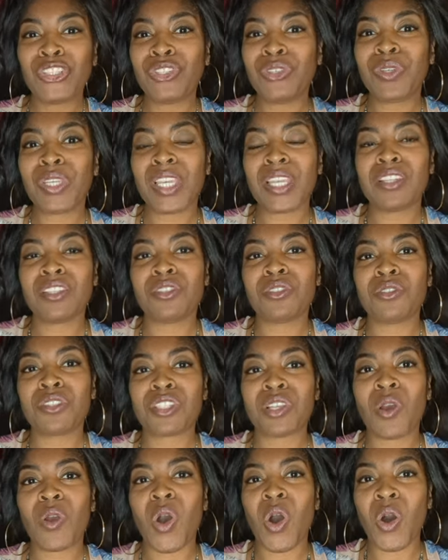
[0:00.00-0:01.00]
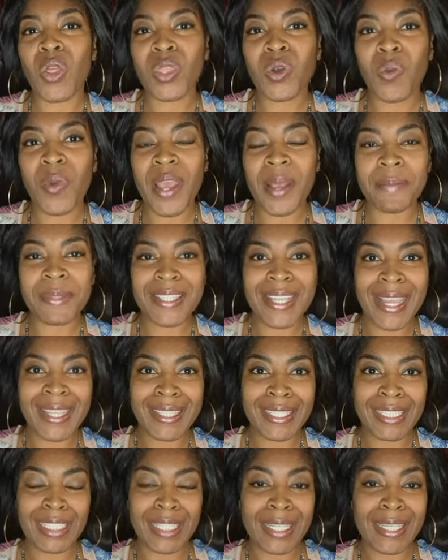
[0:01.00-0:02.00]
you can do so on the website.
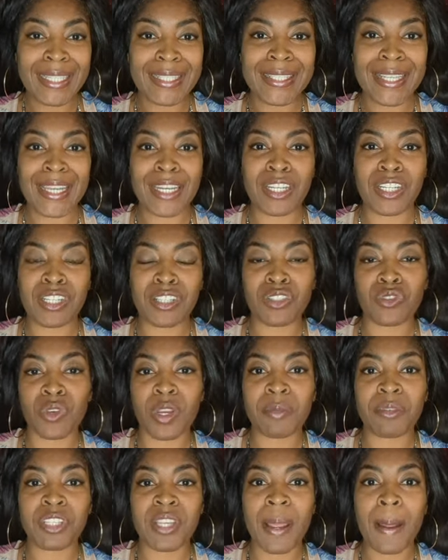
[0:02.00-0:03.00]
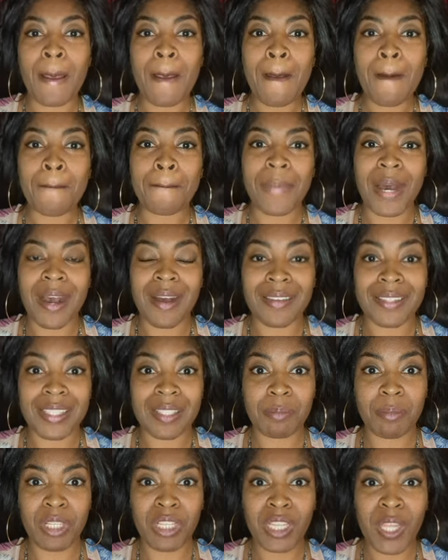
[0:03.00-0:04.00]
The link is in the description
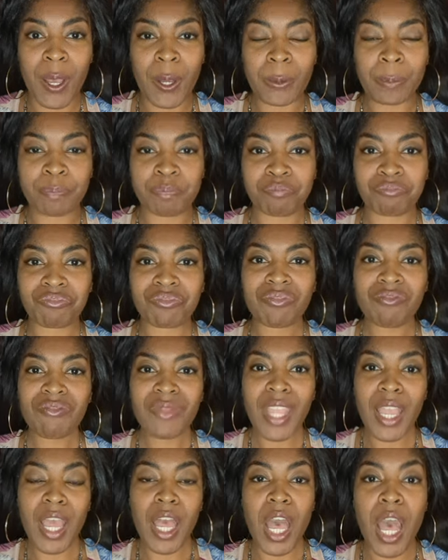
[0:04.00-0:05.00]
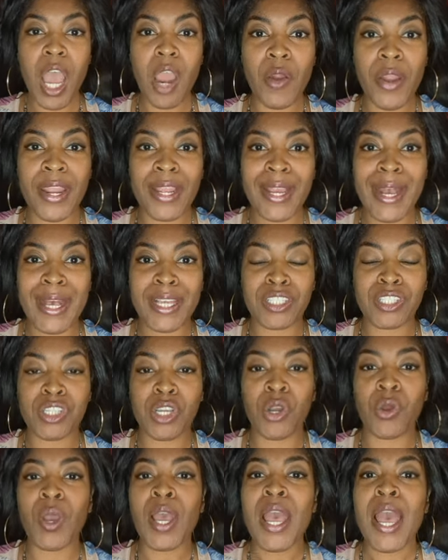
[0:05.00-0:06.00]
box below. All right, guys,
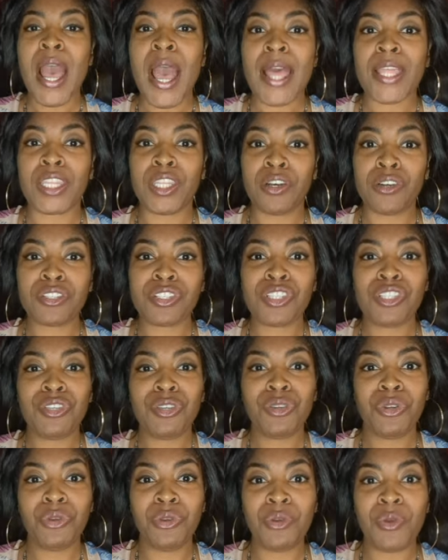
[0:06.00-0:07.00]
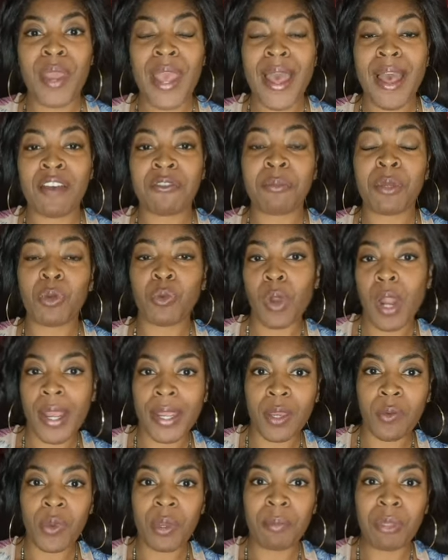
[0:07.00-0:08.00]
so those of you who have been
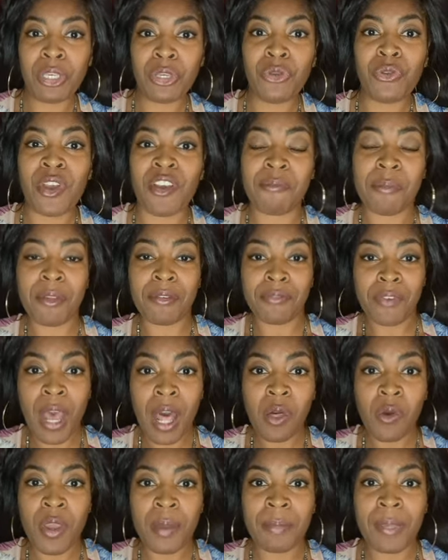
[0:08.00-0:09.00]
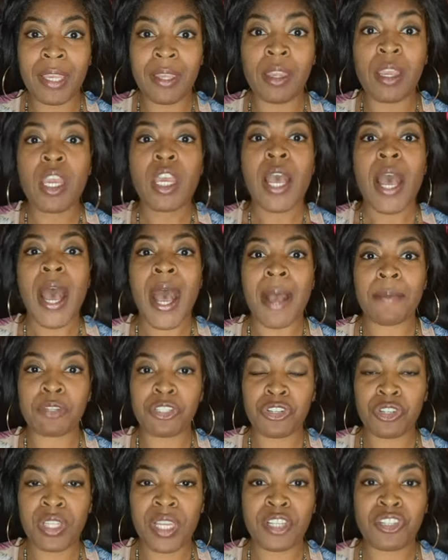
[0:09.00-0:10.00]
rocking with me, who have been following me, I'm
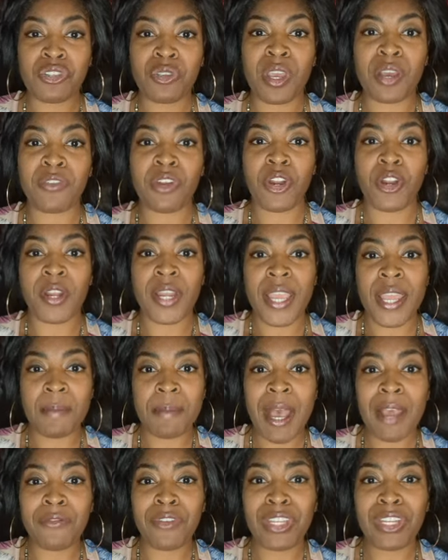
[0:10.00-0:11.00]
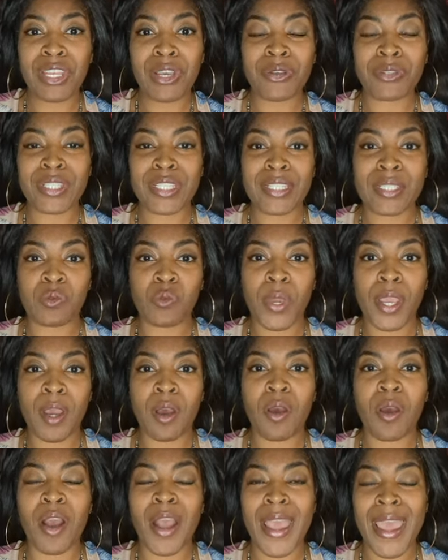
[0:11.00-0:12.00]
sure that you have heard in my videos as
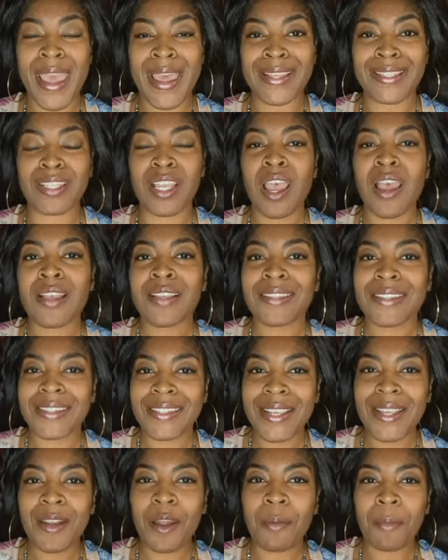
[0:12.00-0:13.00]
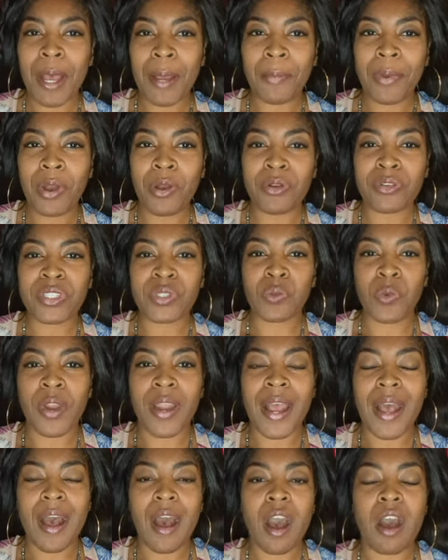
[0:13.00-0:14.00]
well as seen on my posts
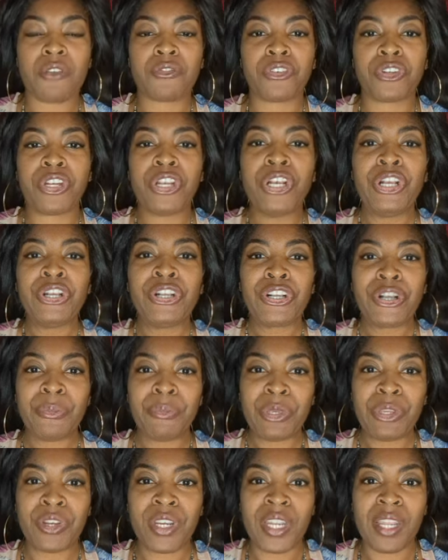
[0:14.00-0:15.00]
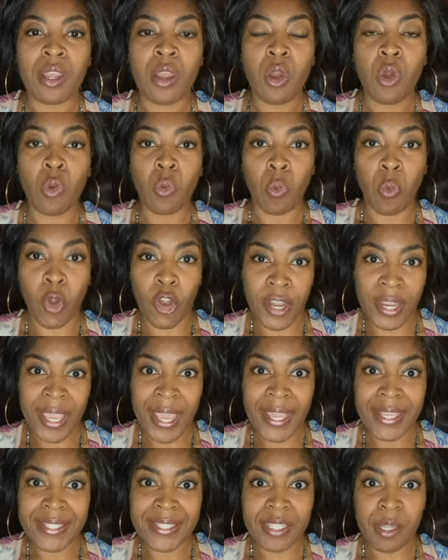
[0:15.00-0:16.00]
where I offer community
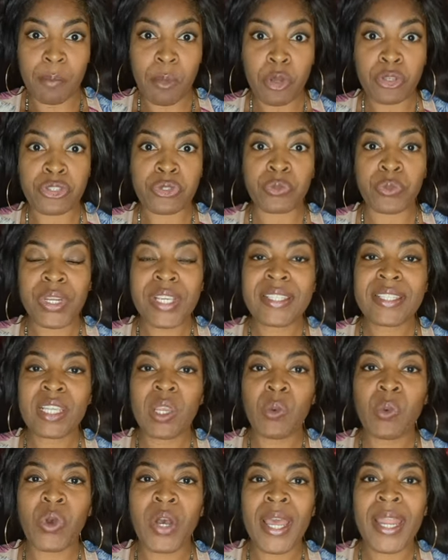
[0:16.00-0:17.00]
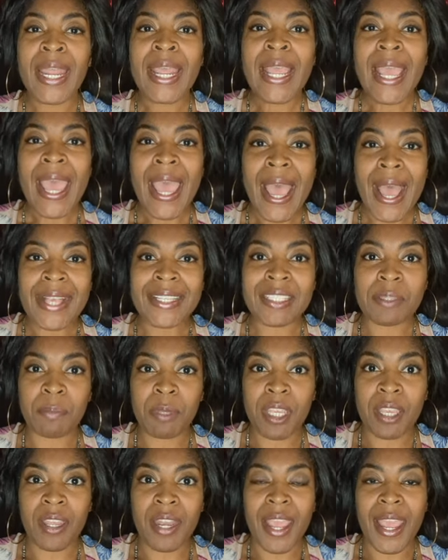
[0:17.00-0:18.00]
workings. The most recent one has
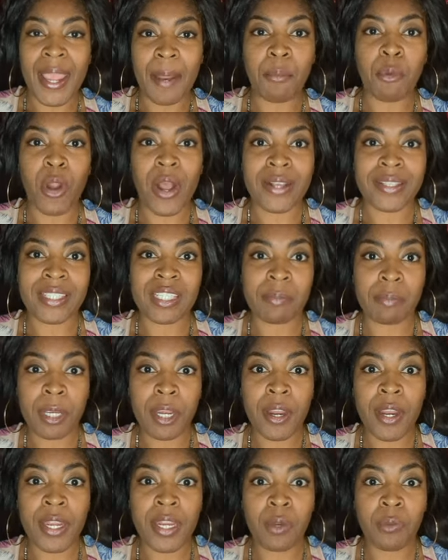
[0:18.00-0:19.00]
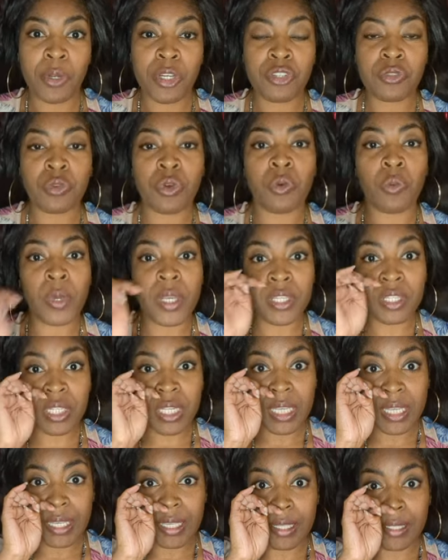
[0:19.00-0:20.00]
been a prosperity ritual, which
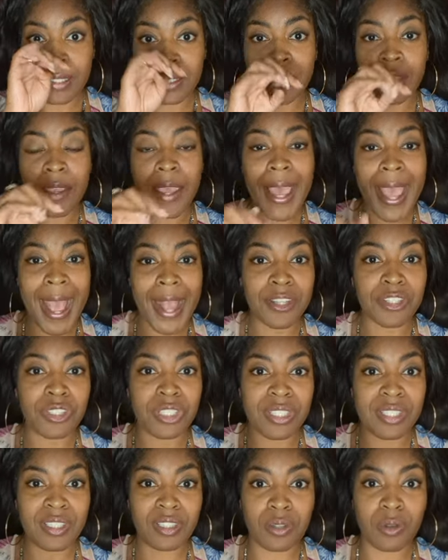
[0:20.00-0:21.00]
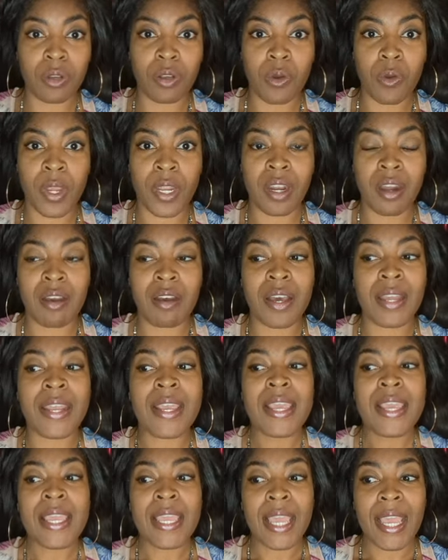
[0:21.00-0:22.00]
is actually still going on,
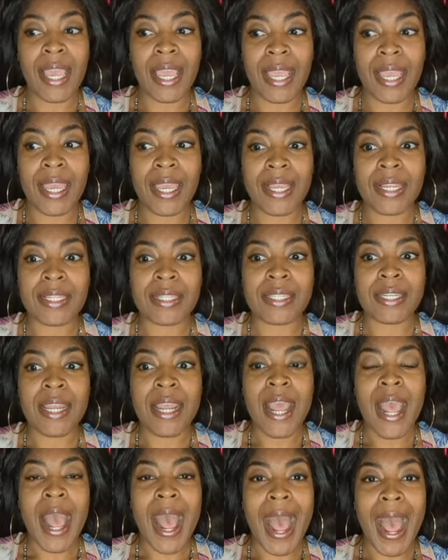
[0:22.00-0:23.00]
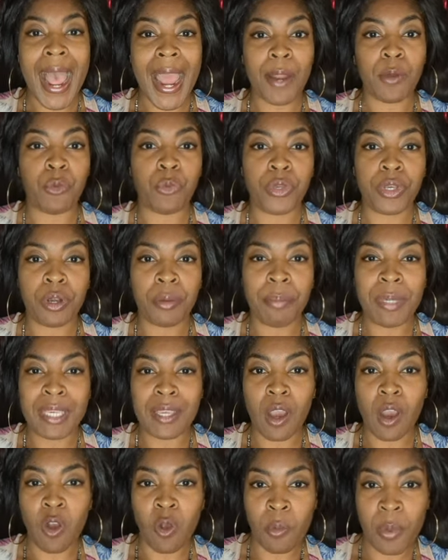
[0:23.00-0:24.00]
and I will be
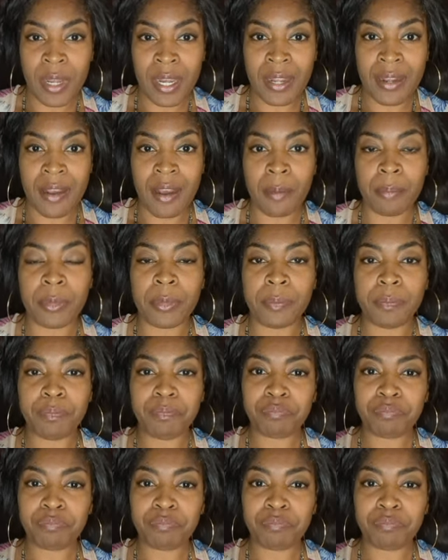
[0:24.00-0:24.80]
opening up